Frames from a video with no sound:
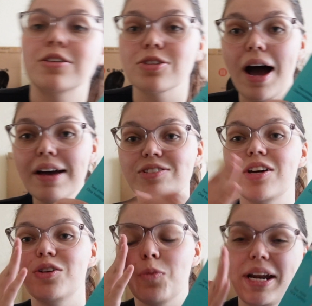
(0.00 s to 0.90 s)
So I've
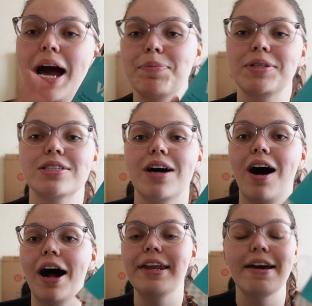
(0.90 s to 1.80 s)
started What Happens
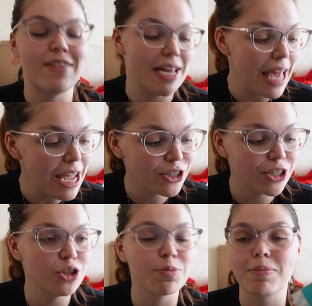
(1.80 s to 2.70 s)
on Vacation.
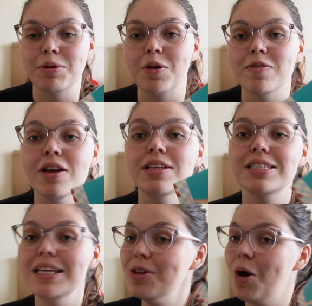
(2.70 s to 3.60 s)
You probably would have
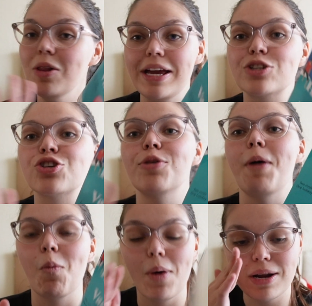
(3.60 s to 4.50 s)
seen the whole intro
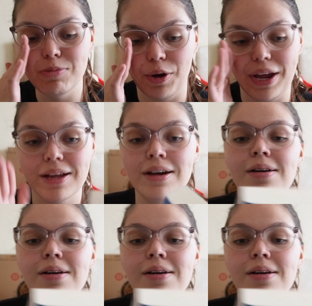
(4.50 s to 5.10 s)
about what I'm doing.